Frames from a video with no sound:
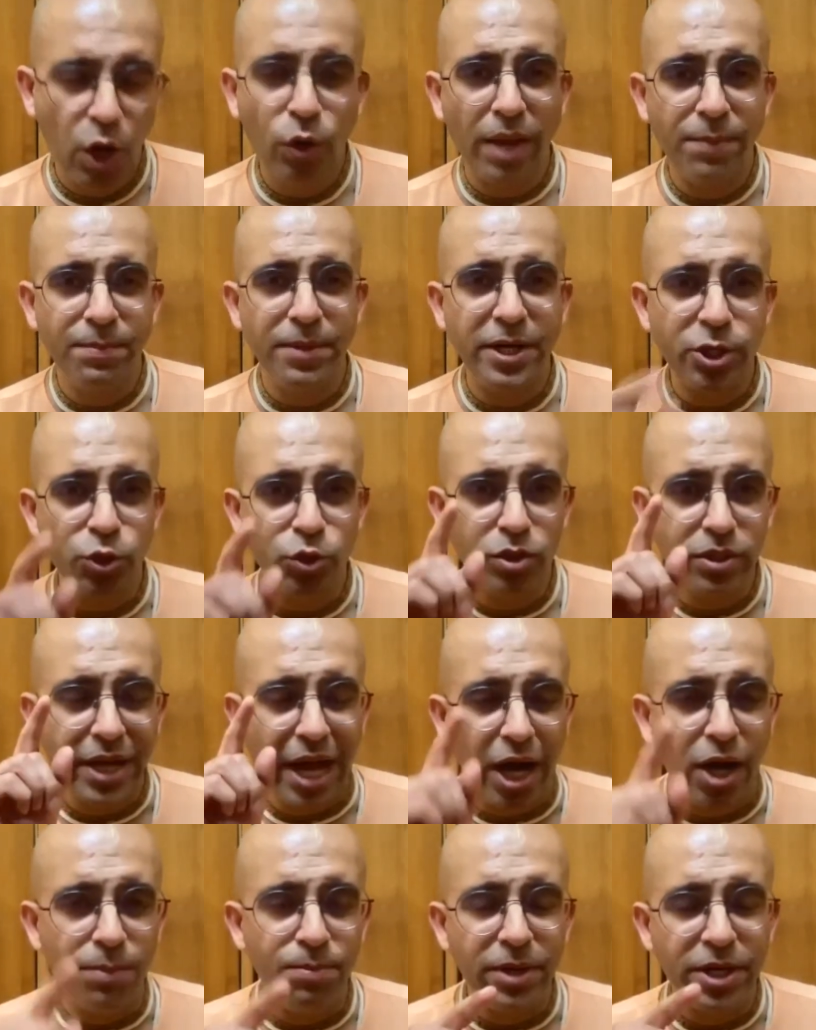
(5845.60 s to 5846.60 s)
Okay, but you
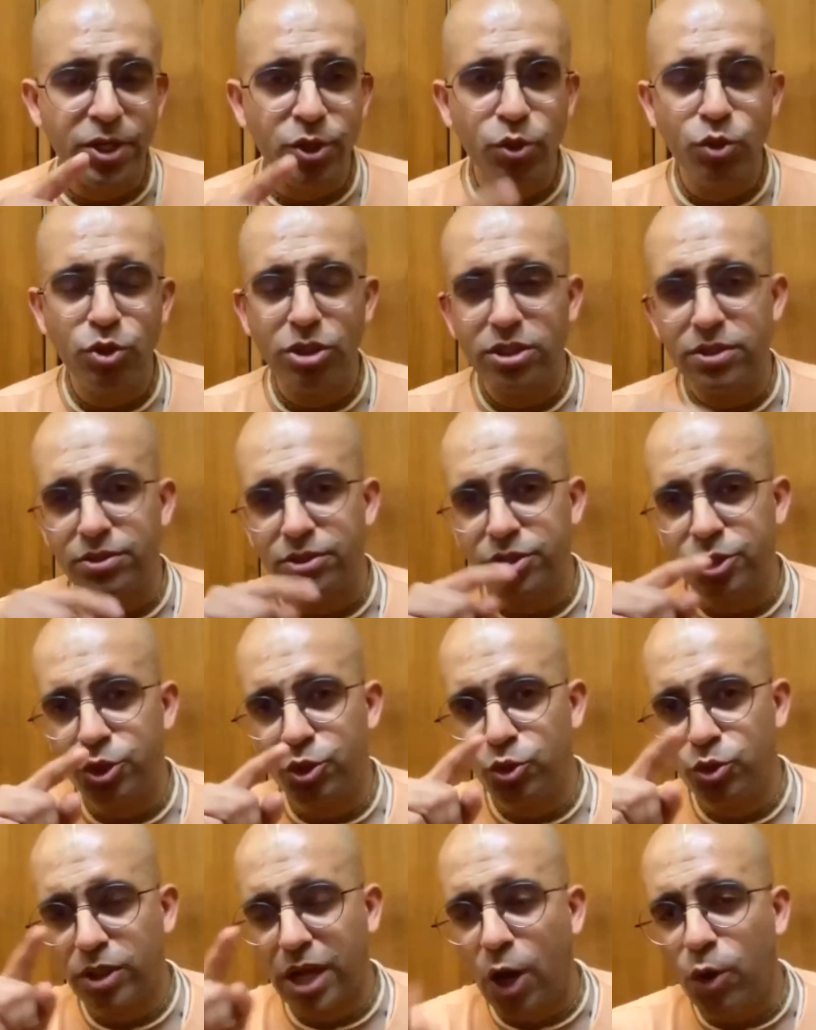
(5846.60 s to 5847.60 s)
count, but you
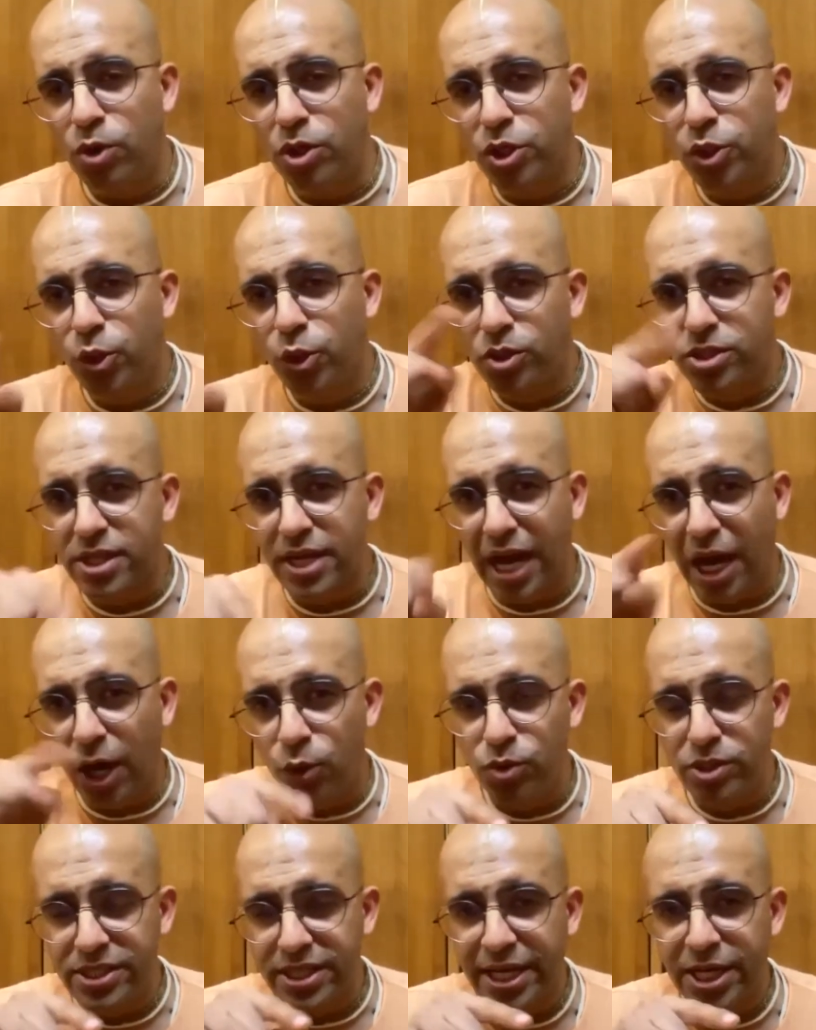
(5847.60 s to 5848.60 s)
do you count those
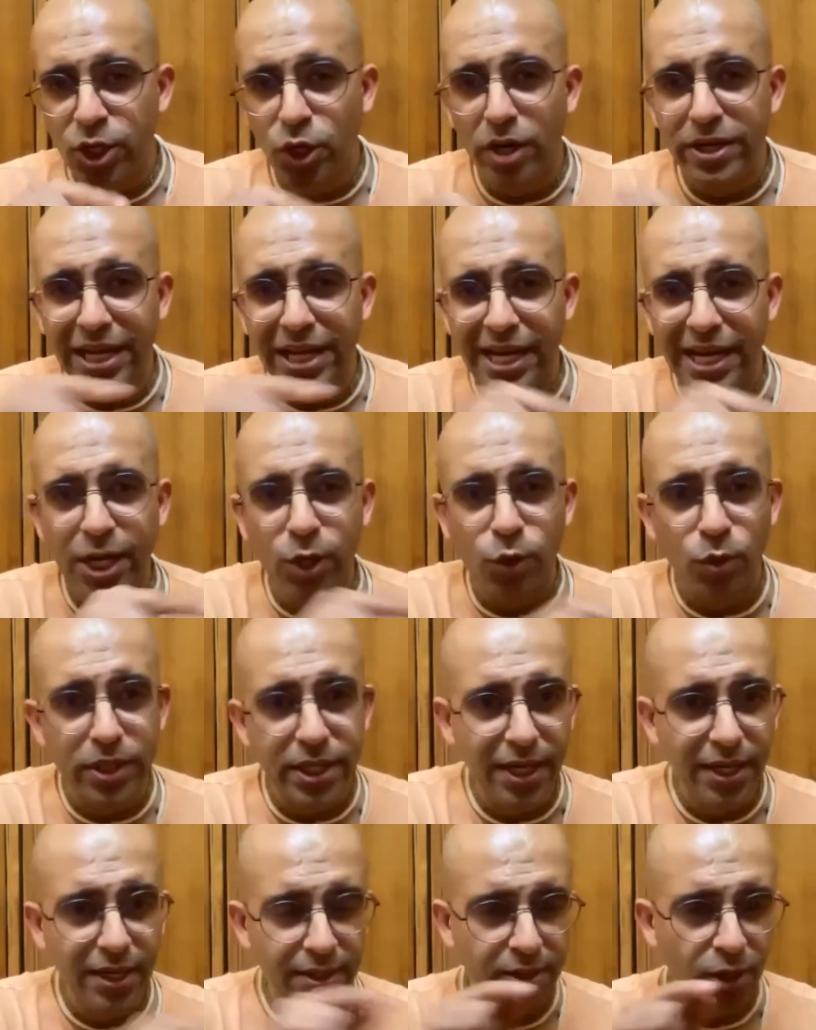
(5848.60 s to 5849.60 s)
rounds in your daily
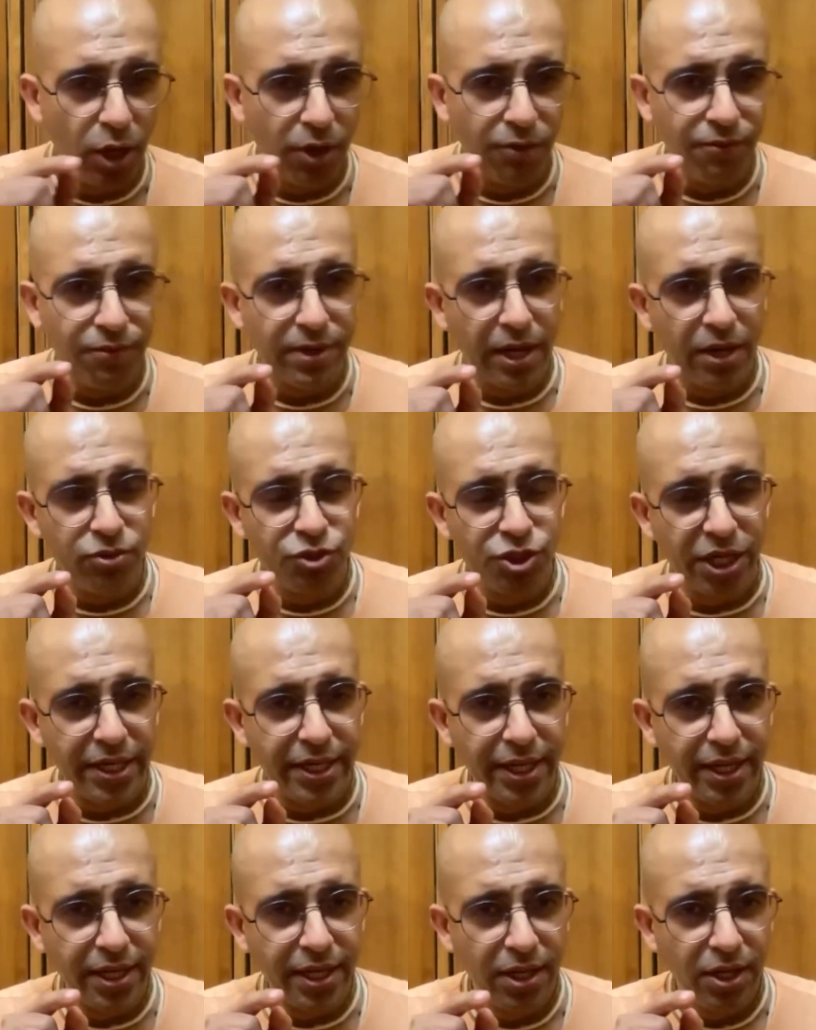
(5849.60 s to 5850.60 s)
quota of
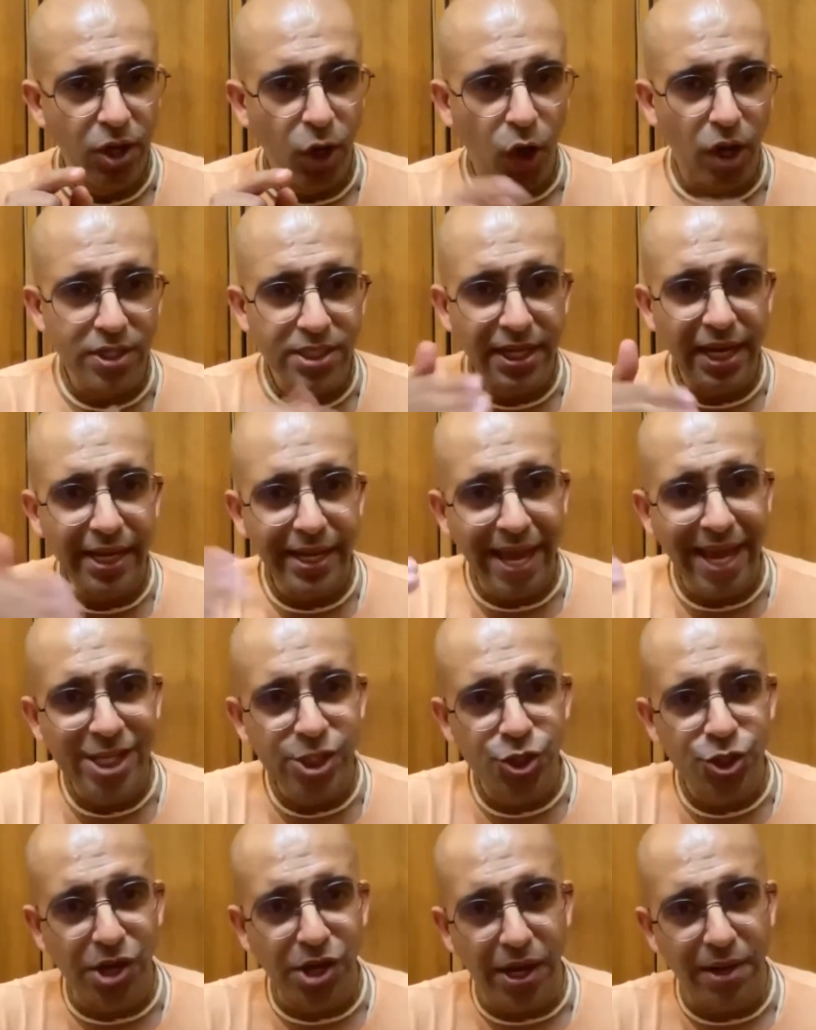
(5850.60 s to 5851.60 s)
chanting? Or is it like
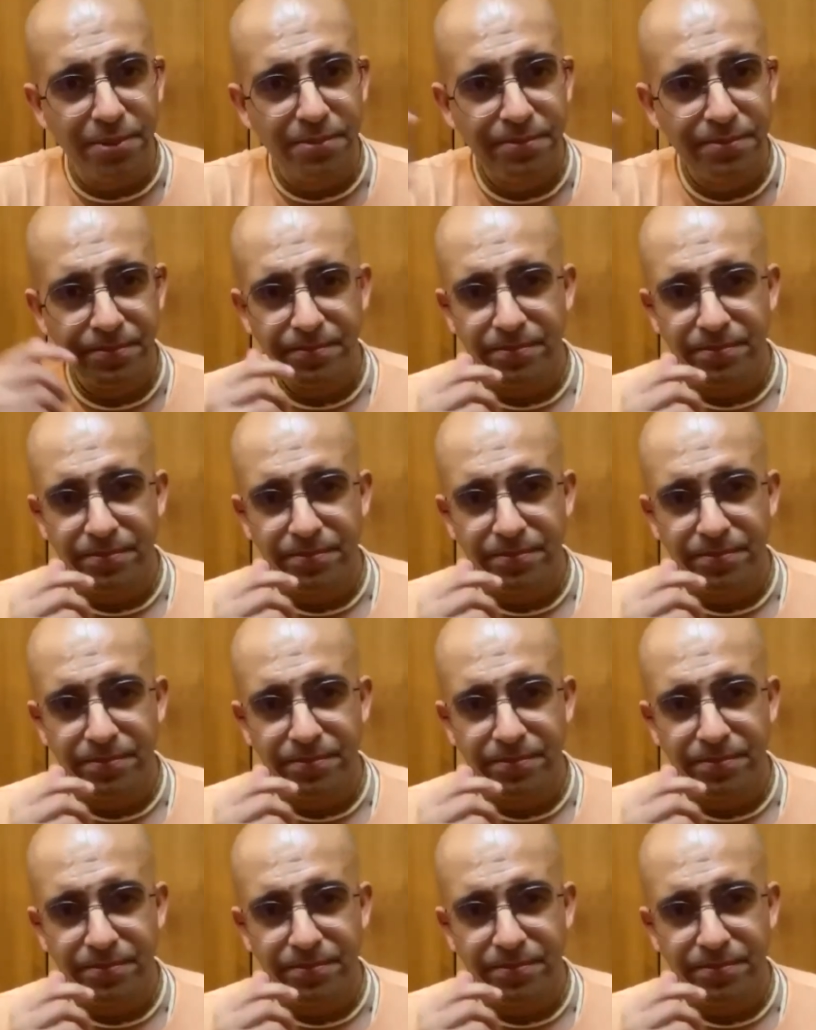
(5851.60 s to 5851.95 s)
extra?